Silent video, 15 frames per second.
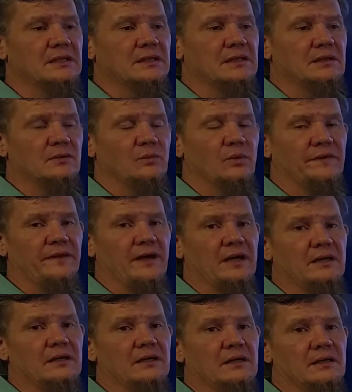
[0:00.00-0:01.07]
And what that
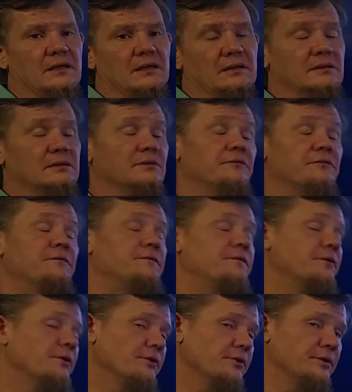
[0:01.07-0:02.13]

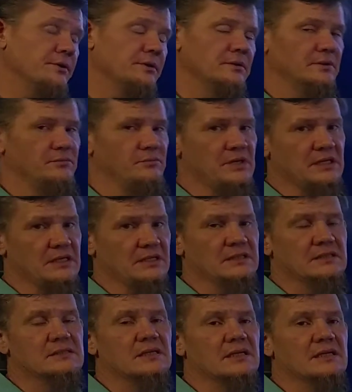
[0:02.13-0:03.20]
further means
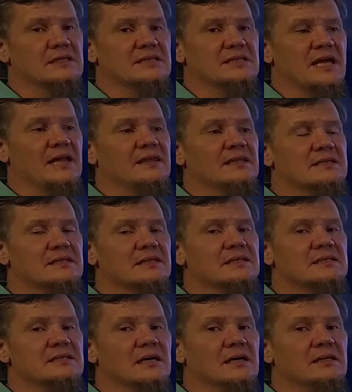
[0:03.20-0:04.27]
is that this leads
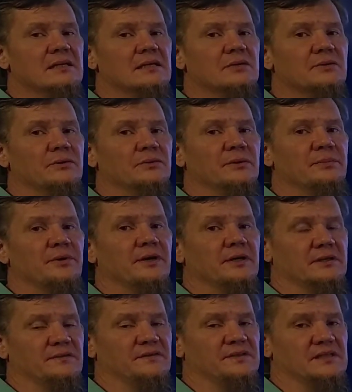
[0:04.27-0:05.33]
to unequal
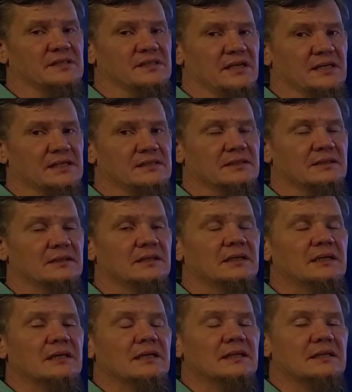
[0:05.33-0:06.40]
reproductive success.
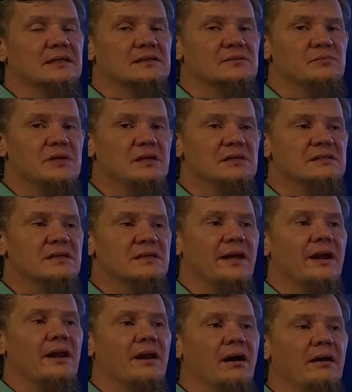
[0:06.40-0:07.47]
This means
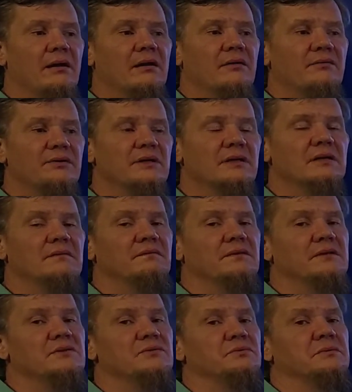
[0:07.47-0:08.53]
that not every
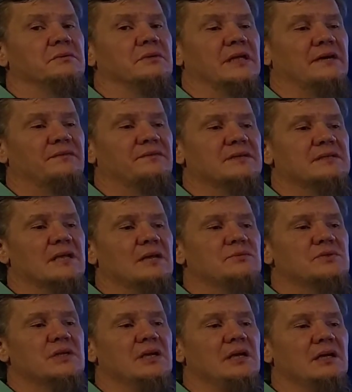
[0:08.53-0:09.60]
individual will have the same
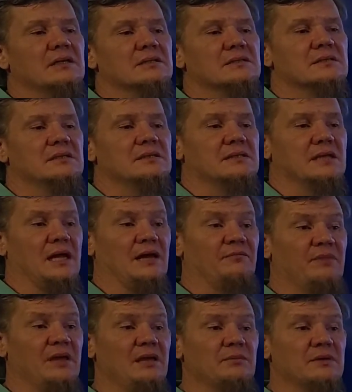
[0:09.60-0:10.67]
chance to have
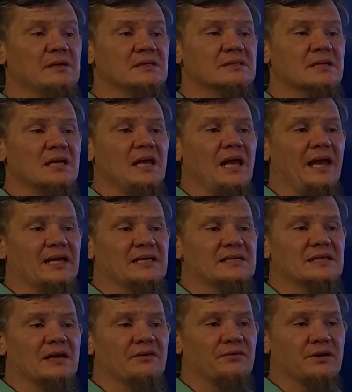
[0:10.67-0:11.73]
babies as
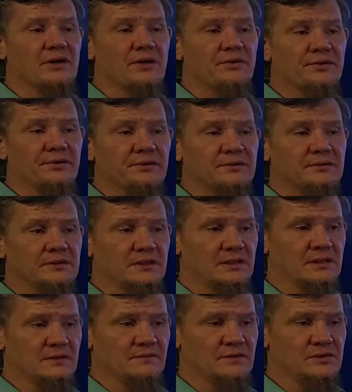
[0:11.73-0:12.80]
every other
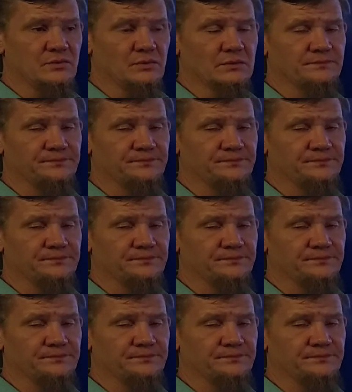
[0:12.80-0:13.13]
individual.